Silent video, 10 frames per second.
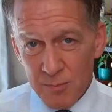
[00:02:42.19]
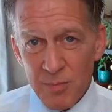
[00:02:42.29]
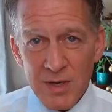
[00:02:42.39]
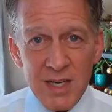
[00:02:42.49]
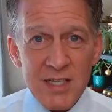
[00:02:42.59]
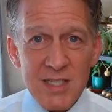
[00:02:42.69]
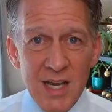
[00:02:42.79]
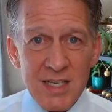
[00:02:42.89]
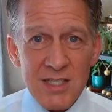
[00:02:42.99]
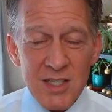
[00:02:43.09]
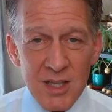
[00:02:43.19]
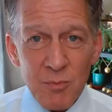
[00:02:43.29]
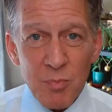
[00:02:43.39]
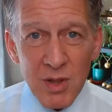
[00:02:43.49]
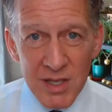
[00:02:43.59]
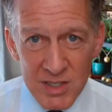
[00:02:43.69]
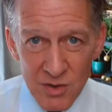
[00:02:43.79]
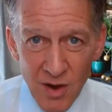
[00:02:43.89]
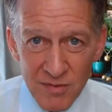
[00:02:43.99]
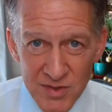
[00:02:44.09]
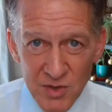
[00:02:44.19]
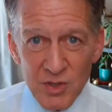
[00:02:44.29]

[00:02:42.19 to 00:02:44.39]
and he says to the police officers